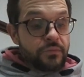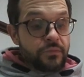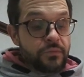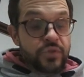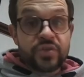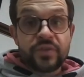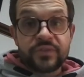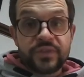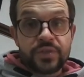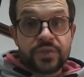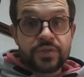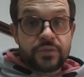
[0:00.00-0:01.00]
soft
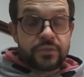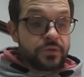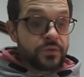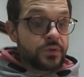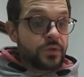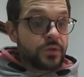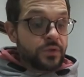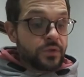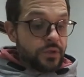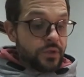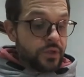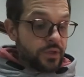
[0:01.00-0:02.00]
tissue,
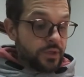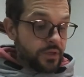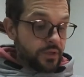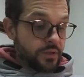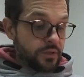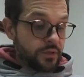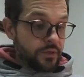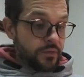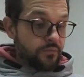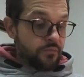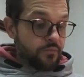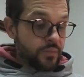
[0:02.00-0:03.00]
and
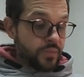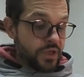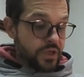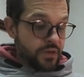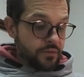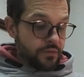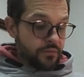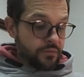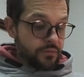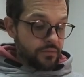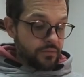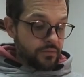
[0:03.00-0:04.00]
yeah,
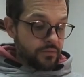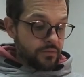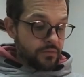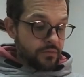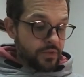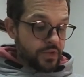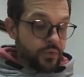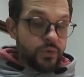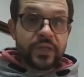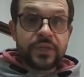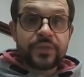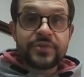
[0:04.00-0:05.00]
I will
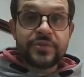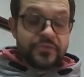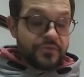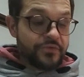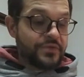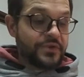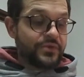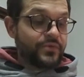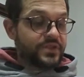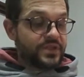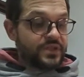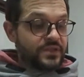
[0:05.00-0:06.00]
let you know. I will
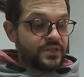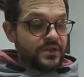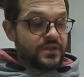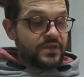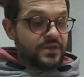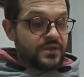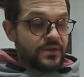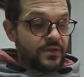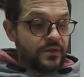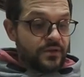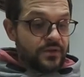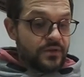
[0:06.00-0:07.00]
test it, and
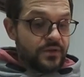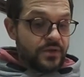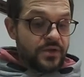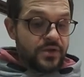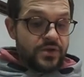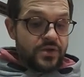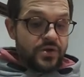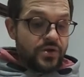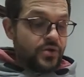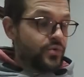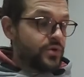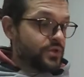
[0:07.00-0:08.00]

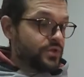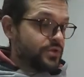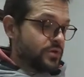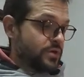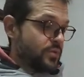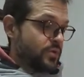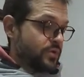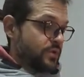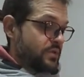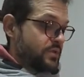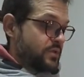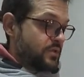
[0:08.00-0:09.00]
we'll talk about
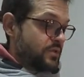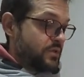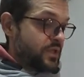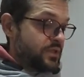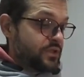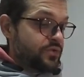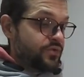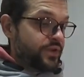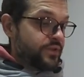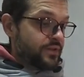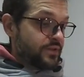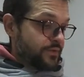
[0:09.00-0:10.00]
this. The next crit,
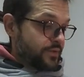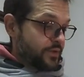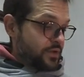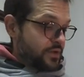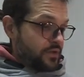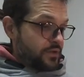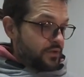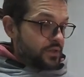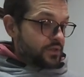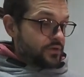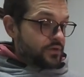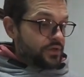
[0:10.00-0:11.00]
the
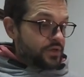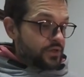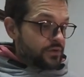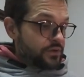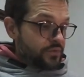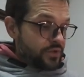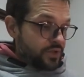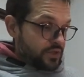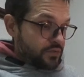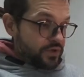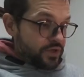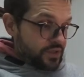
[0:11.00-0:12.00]
next criterium, the next
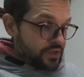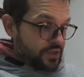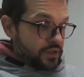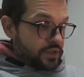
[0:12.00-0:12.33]
race